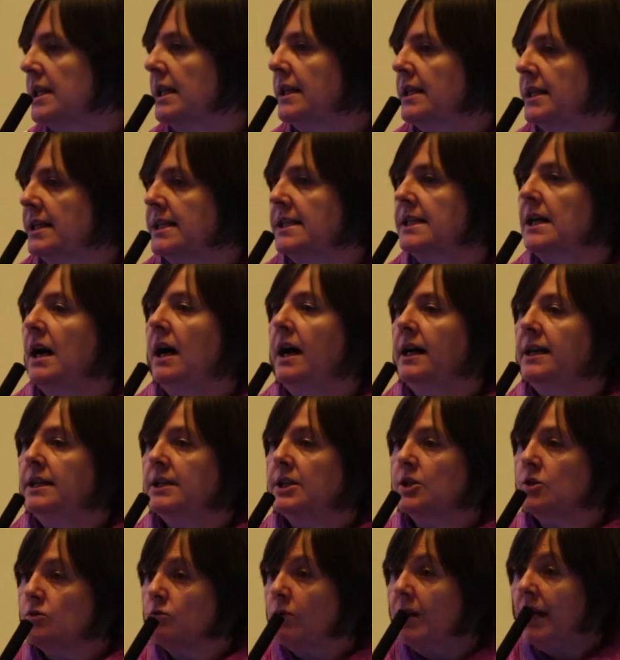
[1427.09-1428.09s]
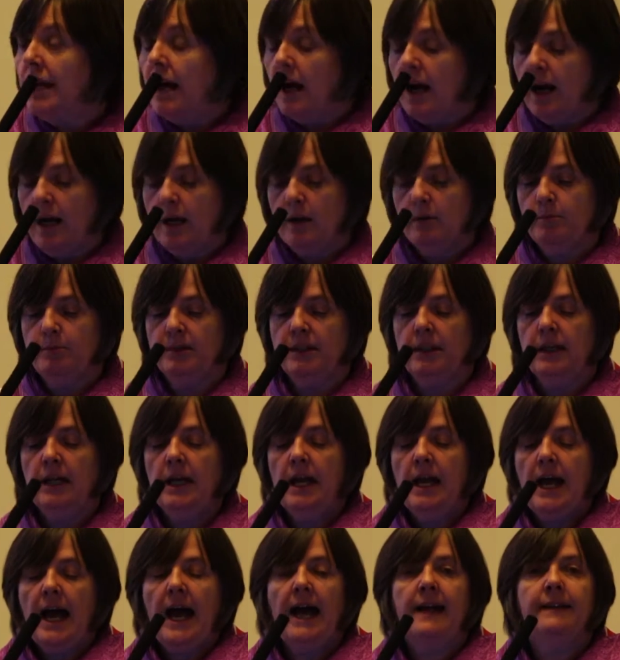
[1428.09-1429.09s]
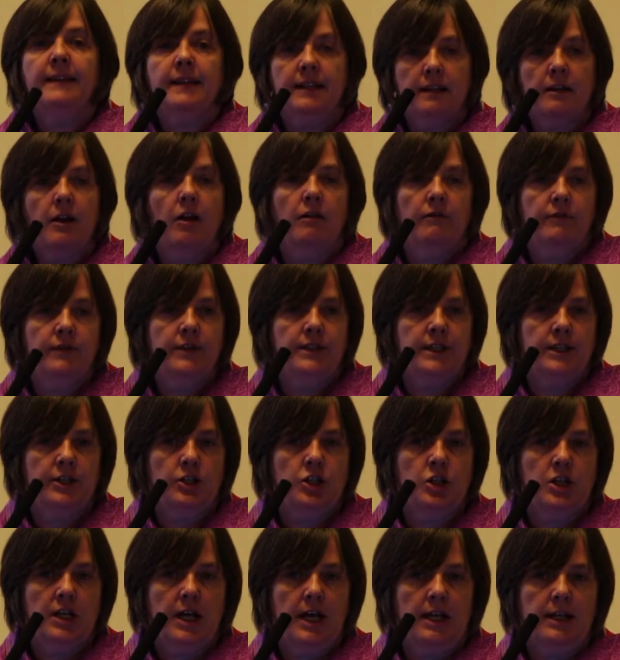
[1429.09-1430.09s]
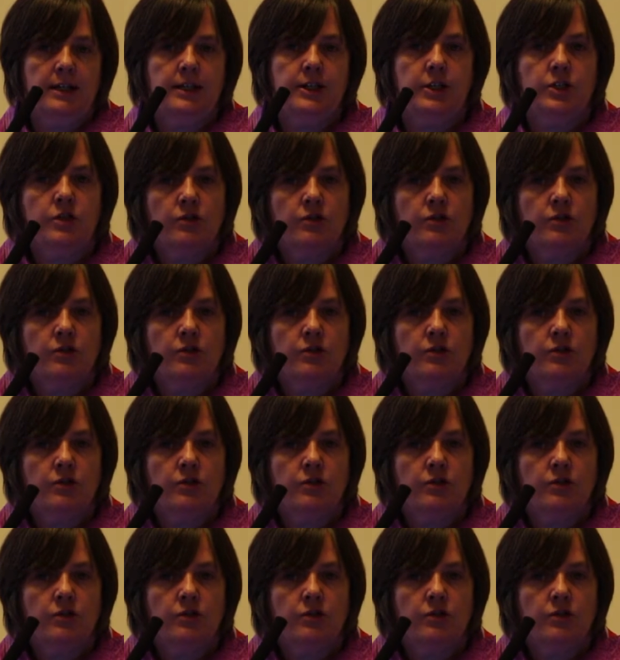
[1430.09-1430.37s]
that the site is reliable, and the confidentiality.